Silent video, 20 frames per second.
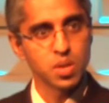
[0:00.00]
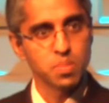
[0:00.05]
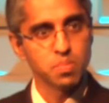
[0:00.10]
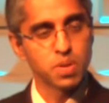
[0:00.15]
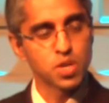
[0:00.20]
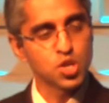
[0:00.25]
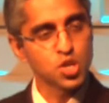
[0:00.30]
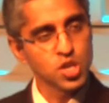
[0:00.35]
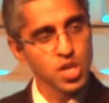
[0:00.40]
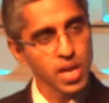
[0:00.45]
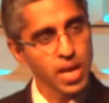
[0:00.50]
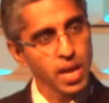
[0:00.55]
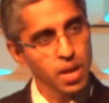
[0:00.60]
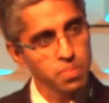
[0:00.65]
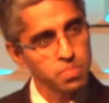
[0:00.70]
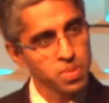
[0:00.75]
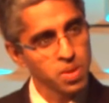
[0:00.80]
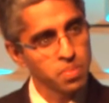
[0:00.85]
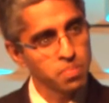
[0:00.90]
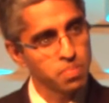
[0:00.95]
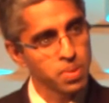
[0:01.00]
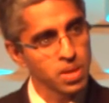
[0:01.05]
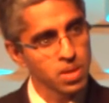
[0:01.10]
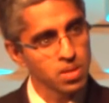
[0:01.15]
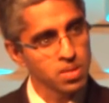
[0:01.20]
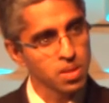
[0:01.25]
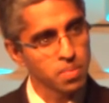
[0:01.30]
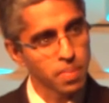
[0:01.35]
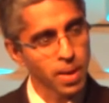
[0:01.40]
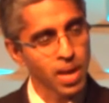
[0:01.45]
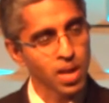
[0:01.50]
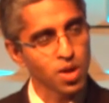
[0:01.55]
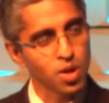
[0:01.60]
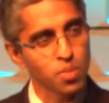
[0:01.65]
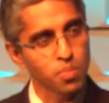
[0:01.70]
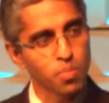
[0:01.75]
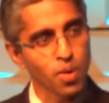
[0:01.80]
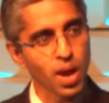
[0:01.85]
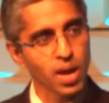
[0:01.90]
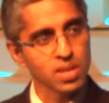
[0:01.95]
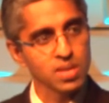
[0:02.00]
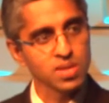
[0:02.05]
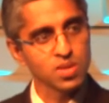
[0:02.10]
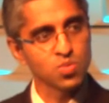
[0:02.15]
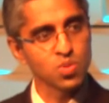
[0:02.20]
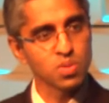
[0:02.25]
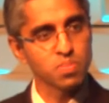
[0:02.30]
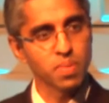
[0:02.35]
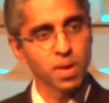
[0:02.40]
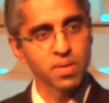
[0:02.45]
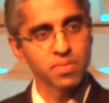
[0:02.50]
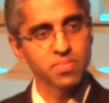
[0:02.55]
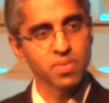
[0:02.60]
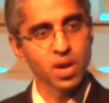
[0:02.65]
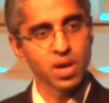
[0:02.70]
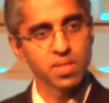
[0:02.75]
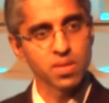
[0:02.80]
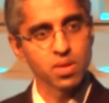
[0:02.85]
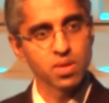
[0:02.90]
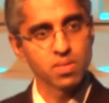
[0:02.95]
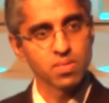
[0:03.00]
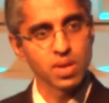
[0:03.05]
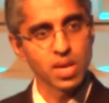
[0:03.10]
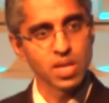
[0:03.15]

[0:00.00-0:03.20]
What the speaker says: but she helped to build a medical practice with my father